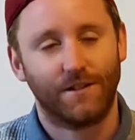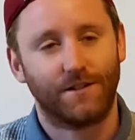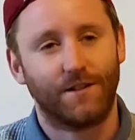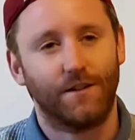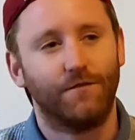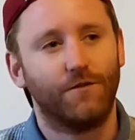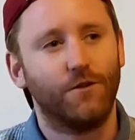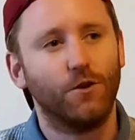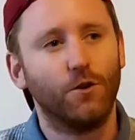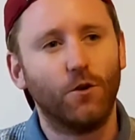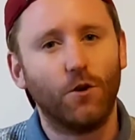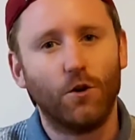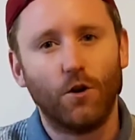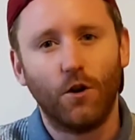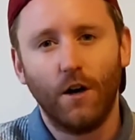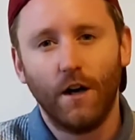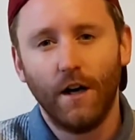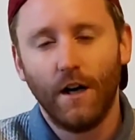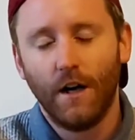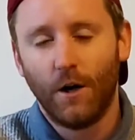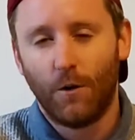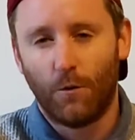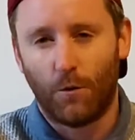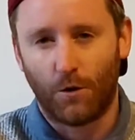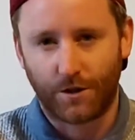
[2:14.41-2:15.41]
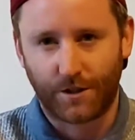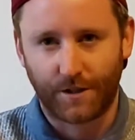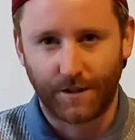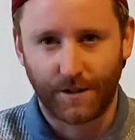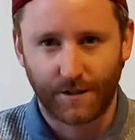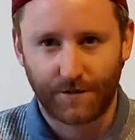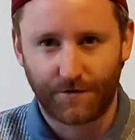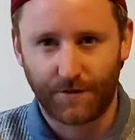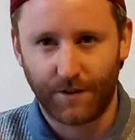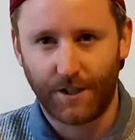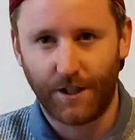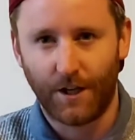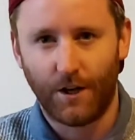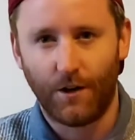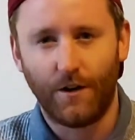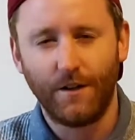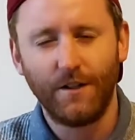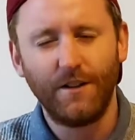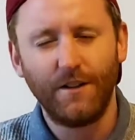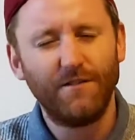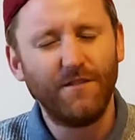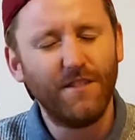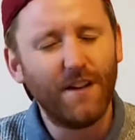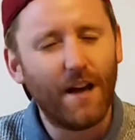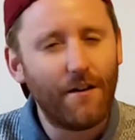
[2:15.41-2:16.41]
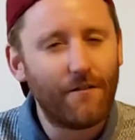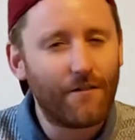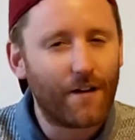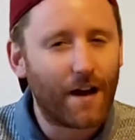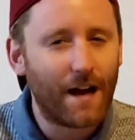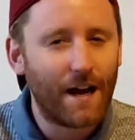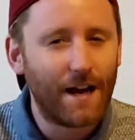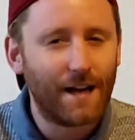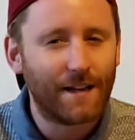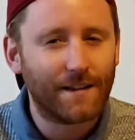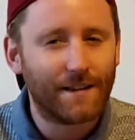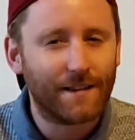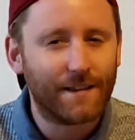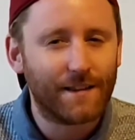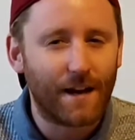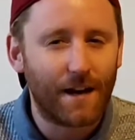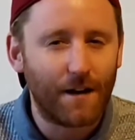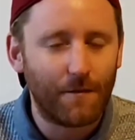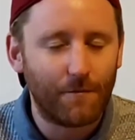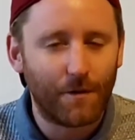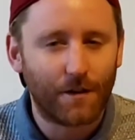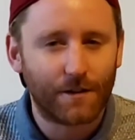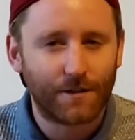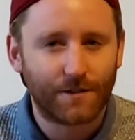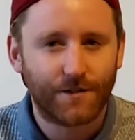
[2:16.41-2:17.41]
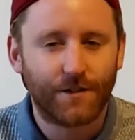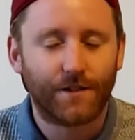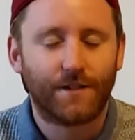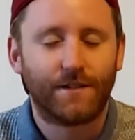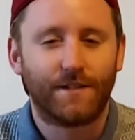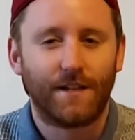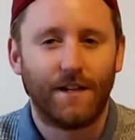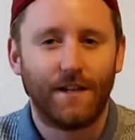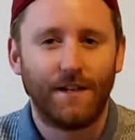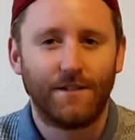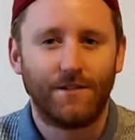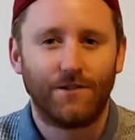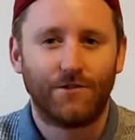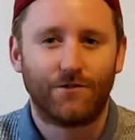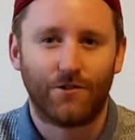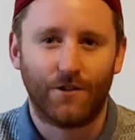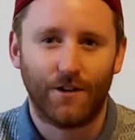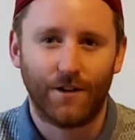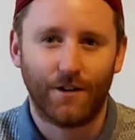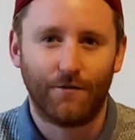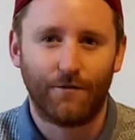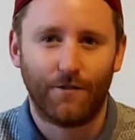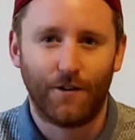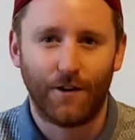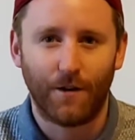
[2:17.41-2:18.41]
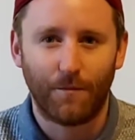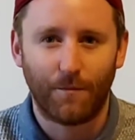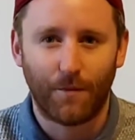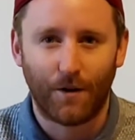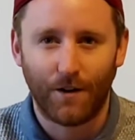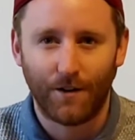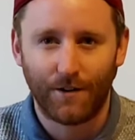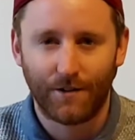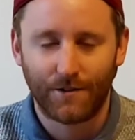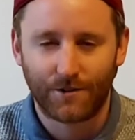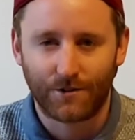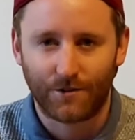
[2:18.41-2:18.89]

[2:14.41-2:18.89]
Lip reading: So if you're watching this video and you've never had that much success trying to find a partner,